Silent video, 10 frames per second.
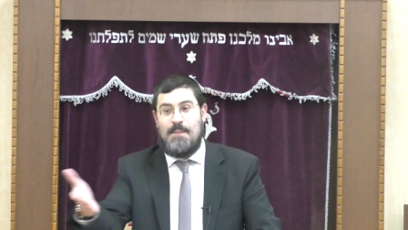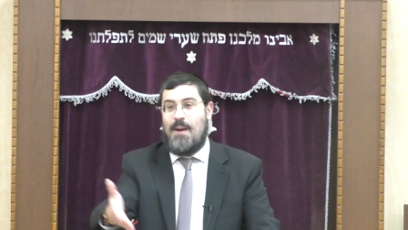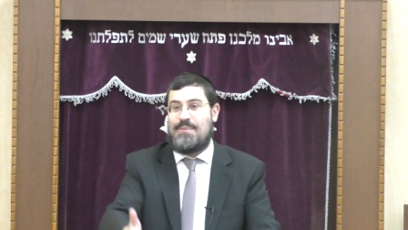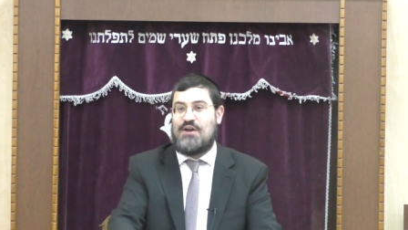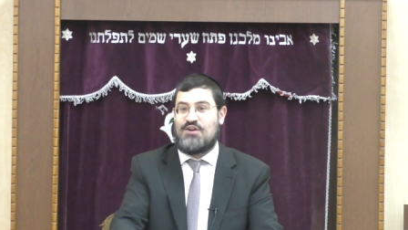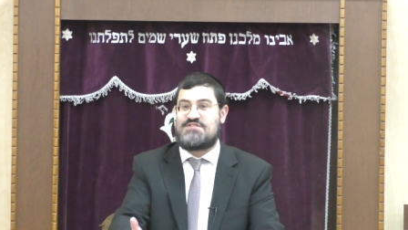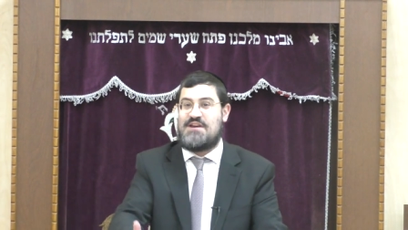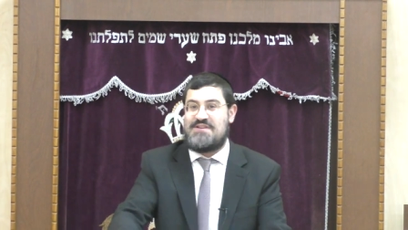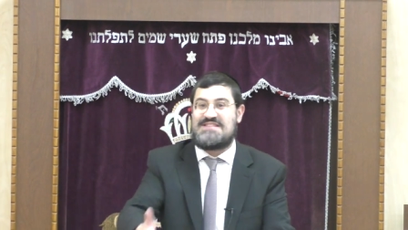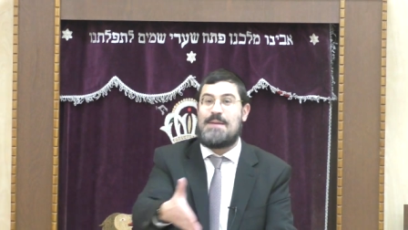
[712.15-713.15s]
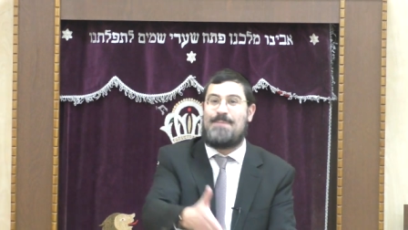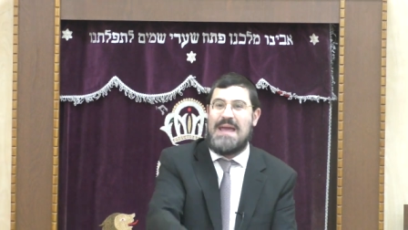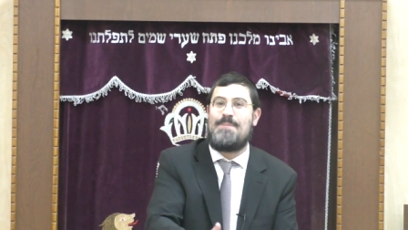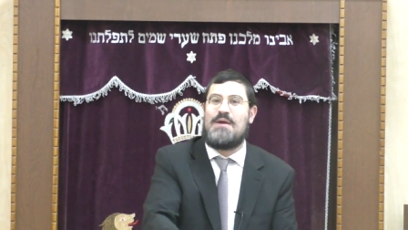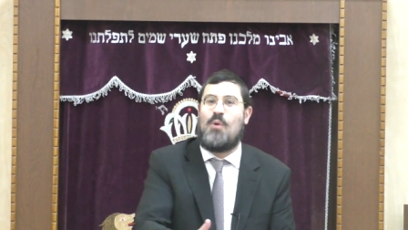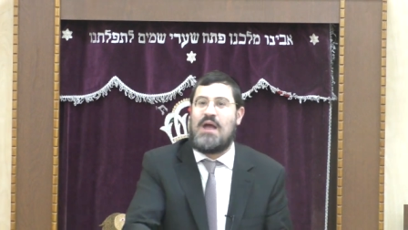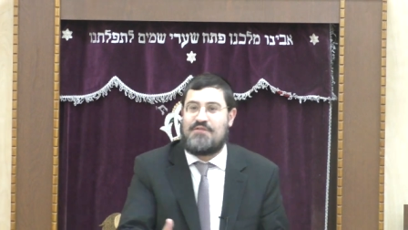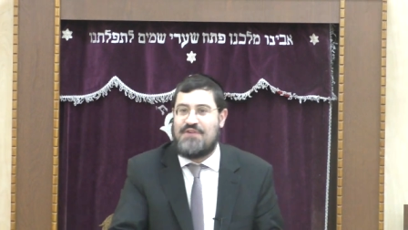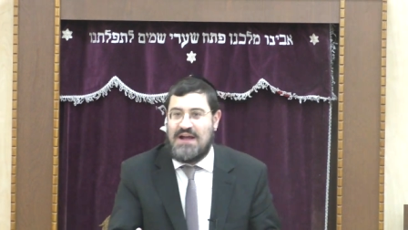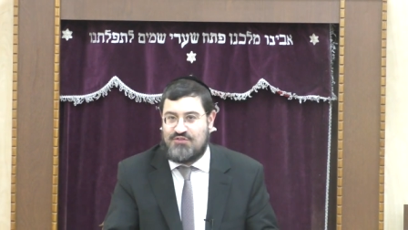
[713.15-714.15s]
but because there is a baby
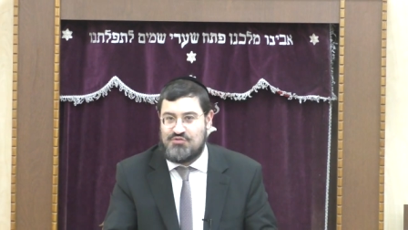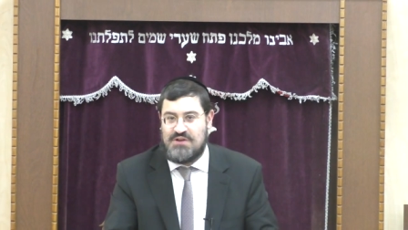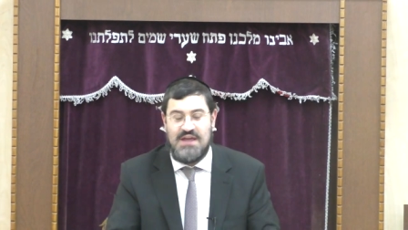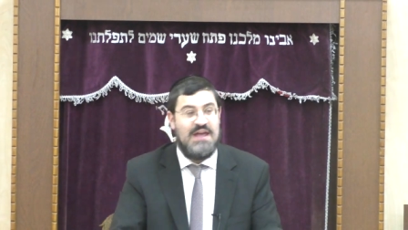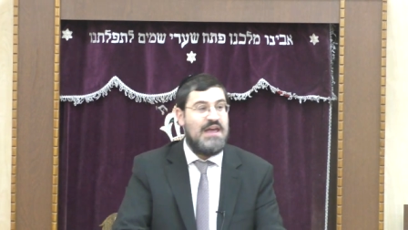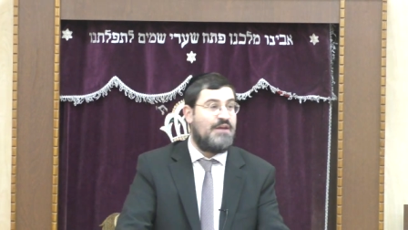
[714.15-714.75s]
wipe factory.